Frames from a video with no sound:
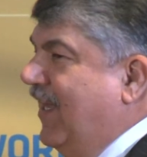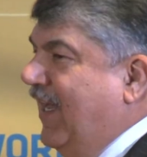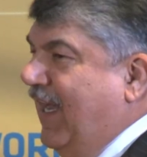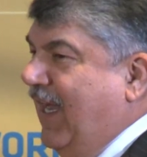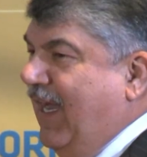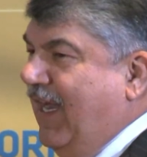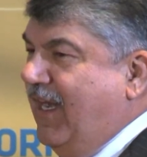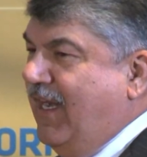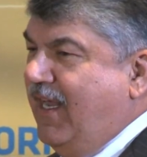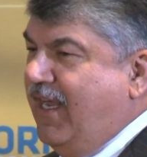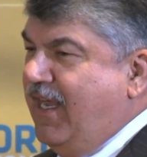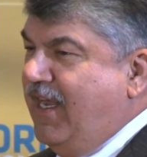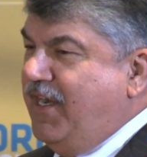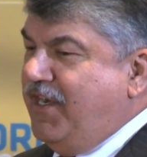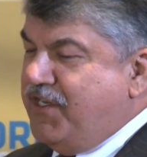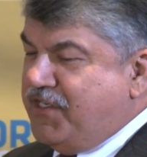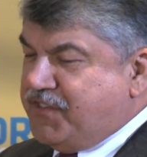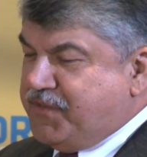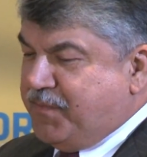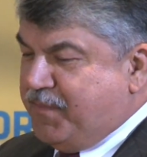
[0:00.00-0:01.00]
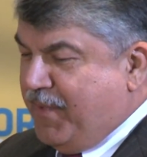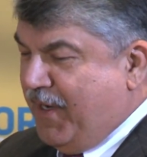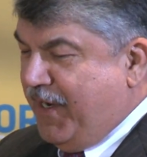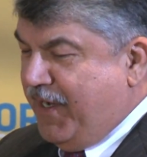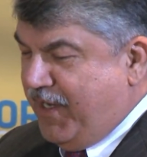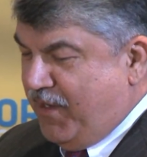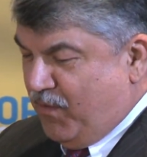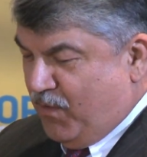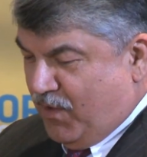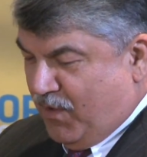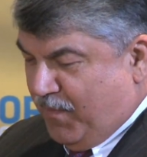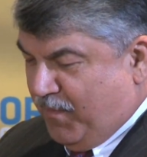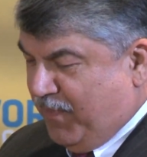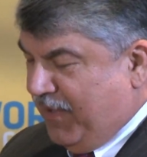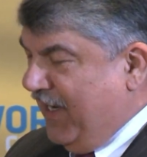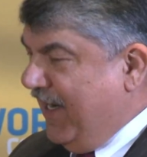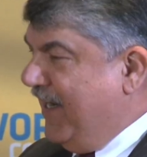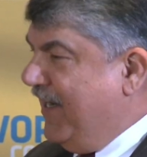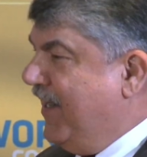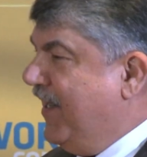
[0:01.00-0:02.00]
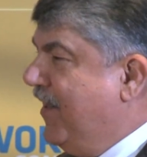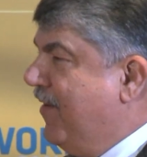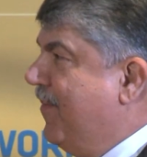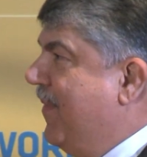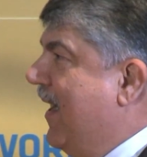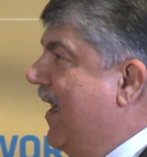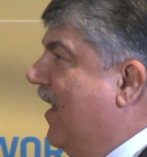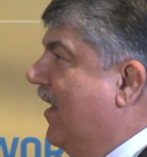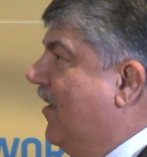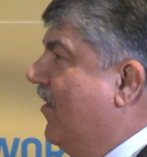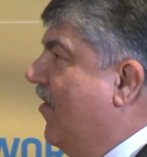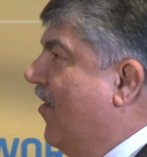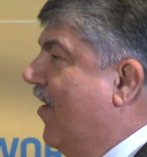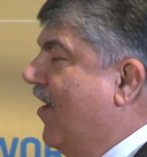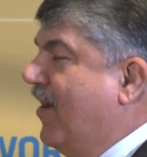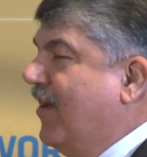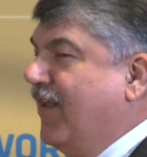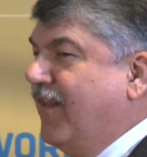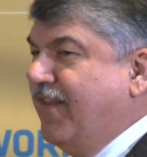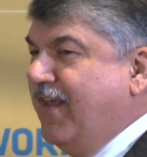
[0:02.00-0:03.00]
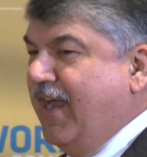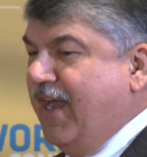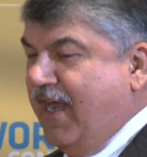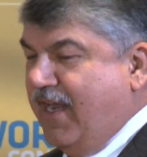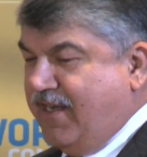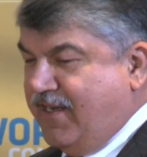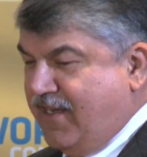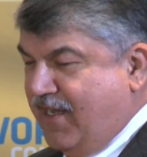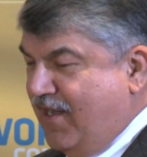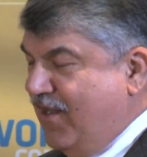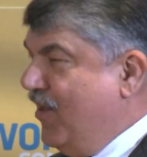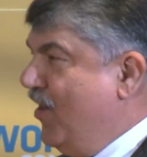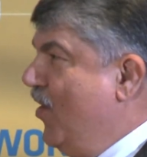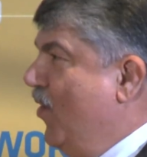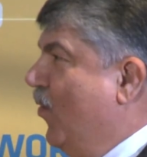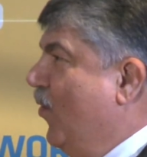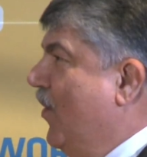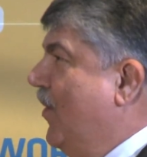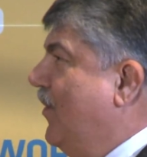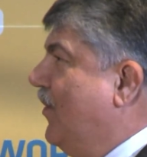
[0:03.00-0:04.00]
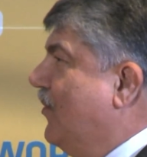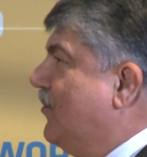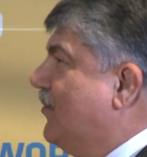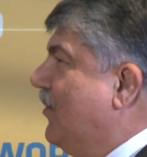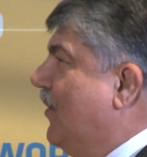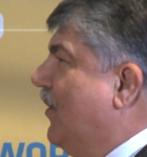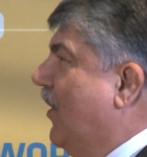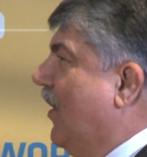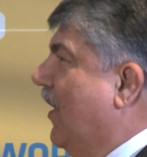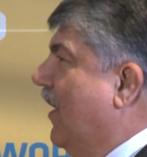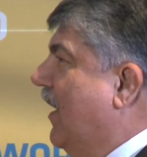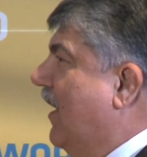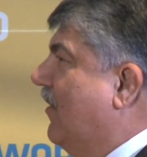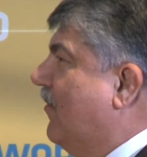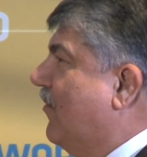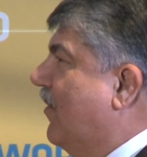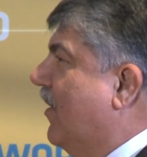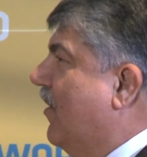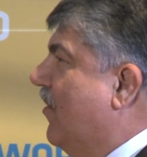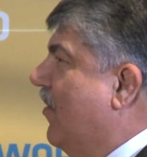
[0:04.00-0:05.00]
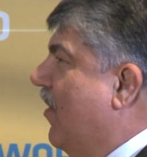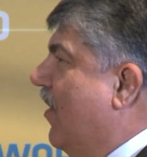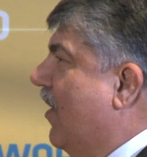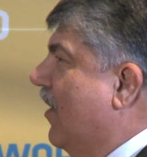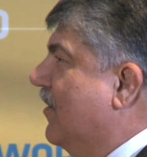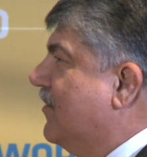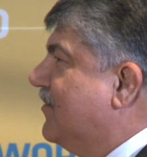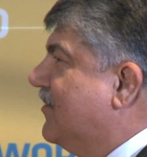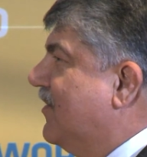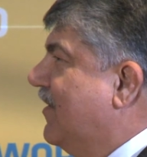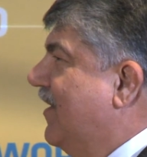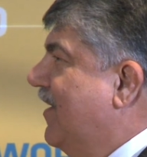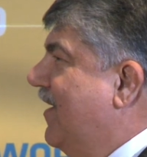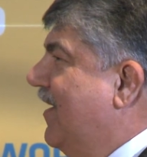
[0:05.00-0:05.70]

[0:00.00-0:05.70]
And he and his buddy were playing in the backyard, and they had one of those little electric cars.